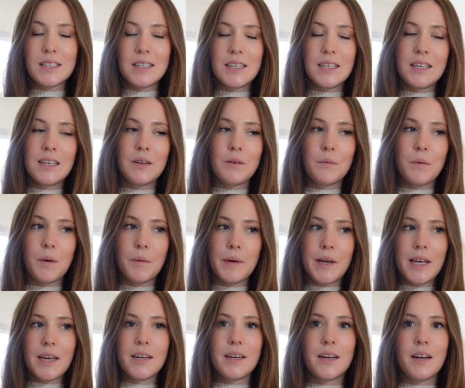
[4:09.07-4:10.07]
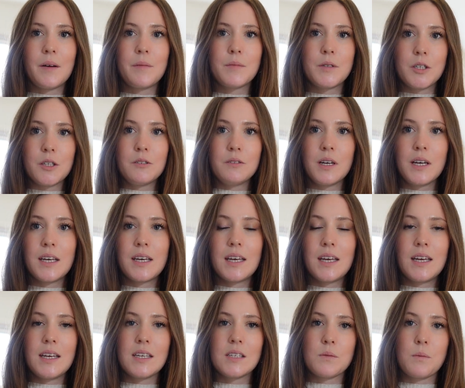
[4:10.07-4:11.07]
Basically, what we ended up doing
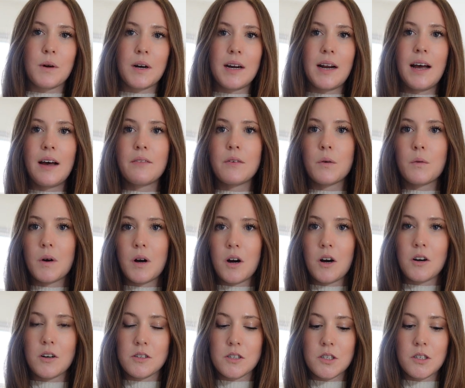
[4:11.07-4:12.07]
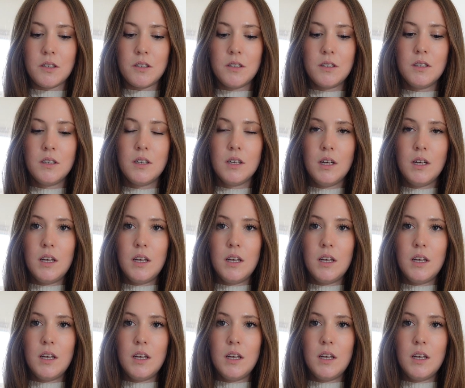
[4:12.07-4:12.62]
is we're gonna have a rehearsal,